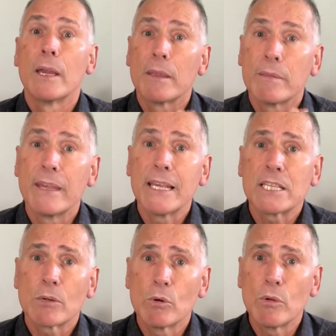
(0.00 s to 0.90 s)
These
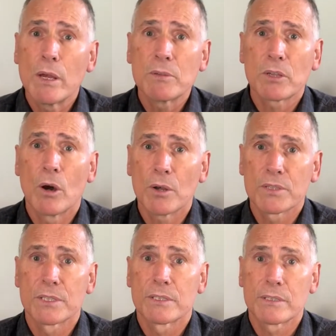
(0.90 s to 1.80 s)
are all those
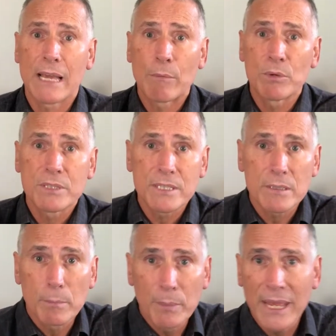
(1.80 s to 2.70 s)
costs that will
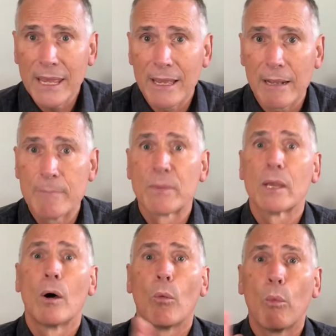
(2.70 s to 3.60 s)
disappear
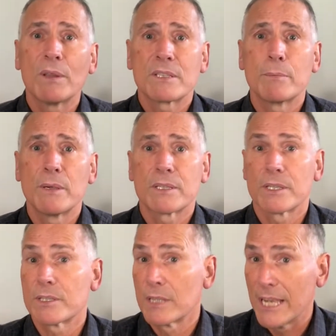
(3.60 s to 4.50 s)
once a
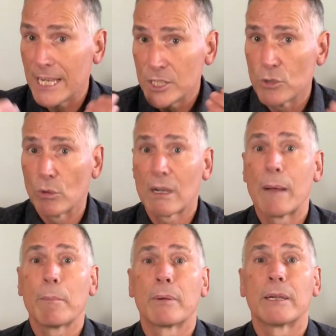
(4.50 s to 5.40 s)
business is your
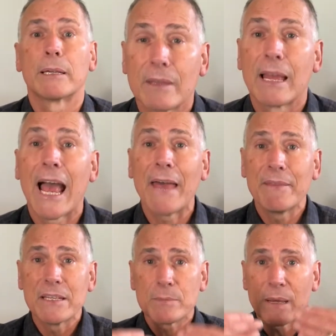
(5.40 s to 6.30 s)
company. Add
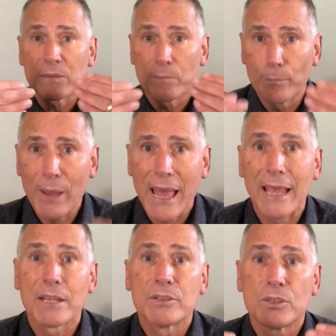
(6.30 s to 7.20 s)
these amounts
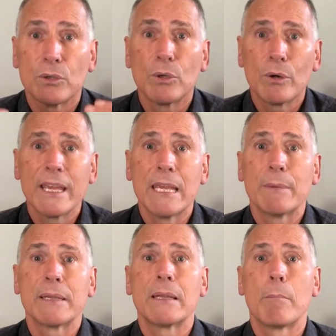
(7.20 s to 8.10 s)
back to your
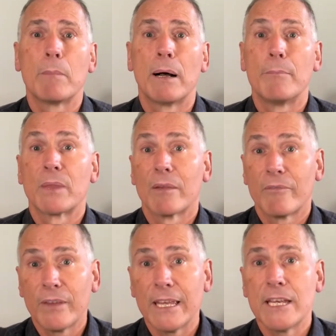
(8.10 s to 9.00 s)
EBIT number
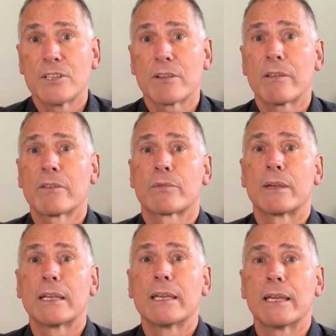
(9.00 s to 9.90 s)
for each of the 3
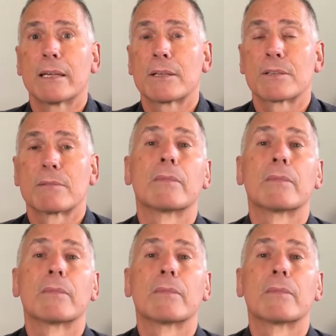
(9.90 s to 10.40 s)
years.